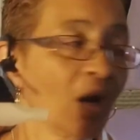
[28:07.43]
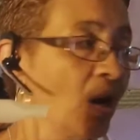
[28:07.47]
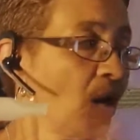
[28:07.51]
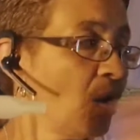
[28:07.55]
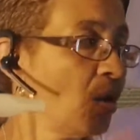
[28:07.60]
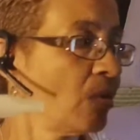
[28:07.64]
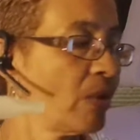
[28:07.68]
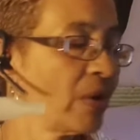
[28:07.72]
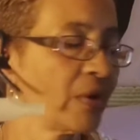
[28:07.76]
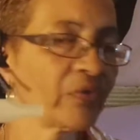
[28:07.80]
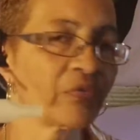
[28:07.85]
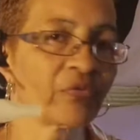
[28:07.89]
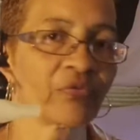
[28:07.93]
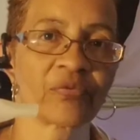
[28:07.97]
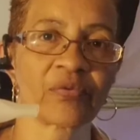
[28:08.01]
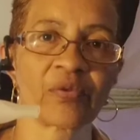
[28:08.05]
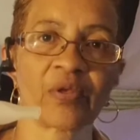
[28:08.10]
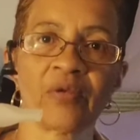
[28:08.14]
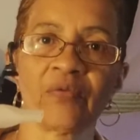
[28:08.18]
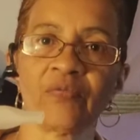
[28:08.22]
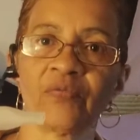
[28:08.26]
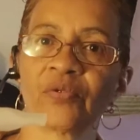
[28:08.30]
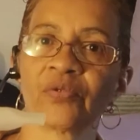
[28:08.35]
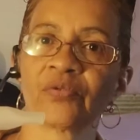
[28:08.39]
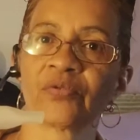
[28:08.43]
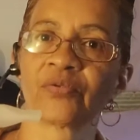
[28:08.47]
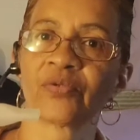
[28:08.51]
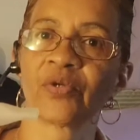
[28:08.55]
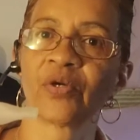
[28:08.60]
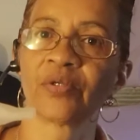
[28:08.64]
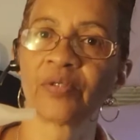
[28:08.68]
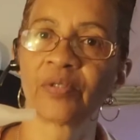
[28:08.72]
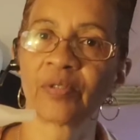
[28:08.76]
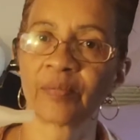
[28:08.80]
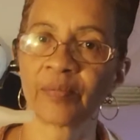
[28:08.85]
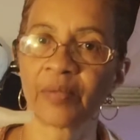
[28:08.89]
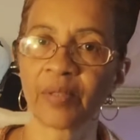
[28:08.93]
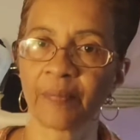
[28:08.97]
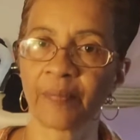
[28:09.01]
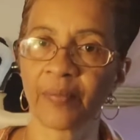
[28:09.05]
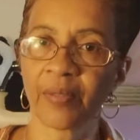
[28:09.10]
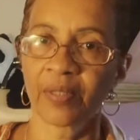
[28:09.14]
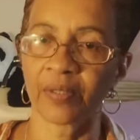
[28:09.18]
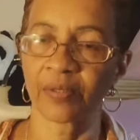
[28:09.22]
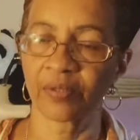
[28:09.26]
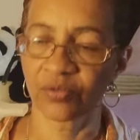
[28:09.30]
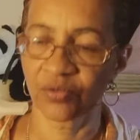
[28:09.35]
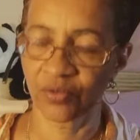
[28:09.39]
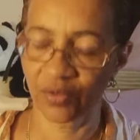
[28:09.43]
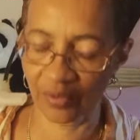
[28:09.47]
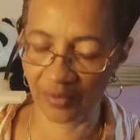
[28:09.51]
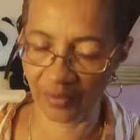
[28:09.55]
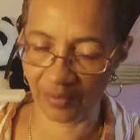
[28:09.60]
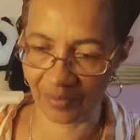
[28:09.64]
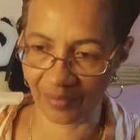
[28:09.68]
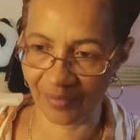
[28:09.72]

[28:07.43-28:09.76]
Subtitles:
Oh, I saved a ton of my baggage.